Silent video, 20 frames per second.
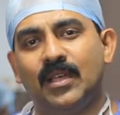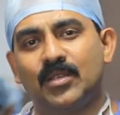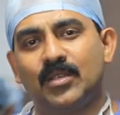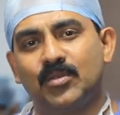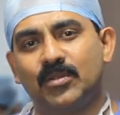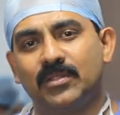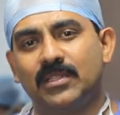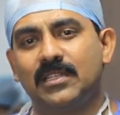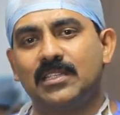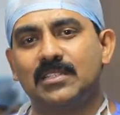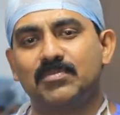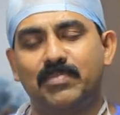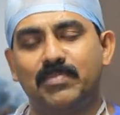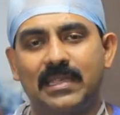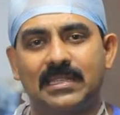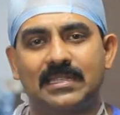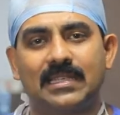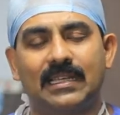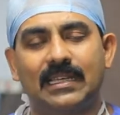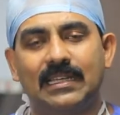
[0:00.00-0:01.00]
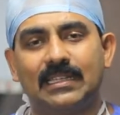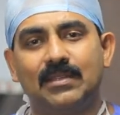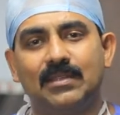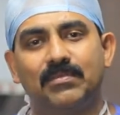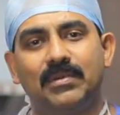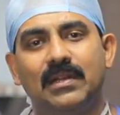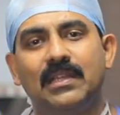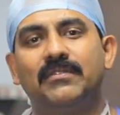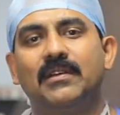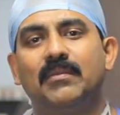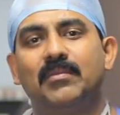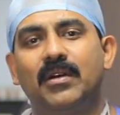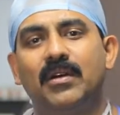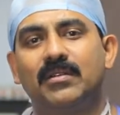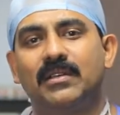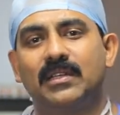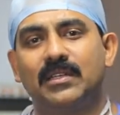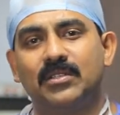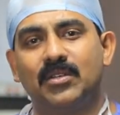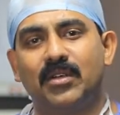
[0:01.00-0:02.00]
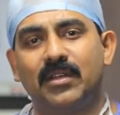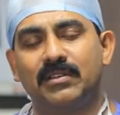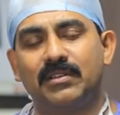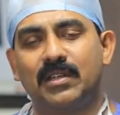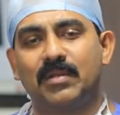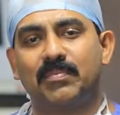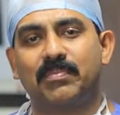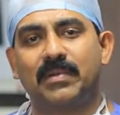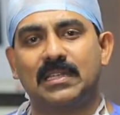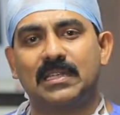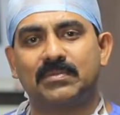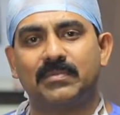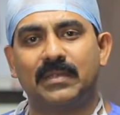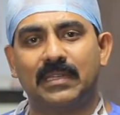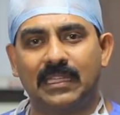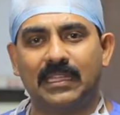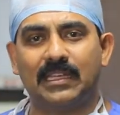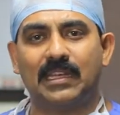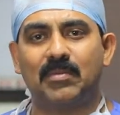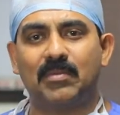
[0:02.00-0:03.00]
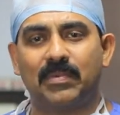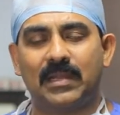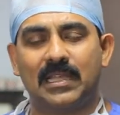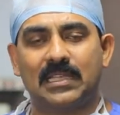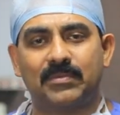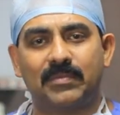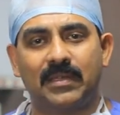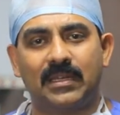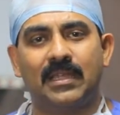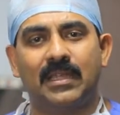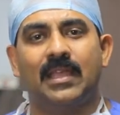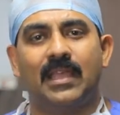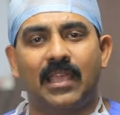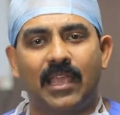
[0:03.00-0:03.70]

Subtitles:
So this is basically the brief about a joint replacement, knee replacement,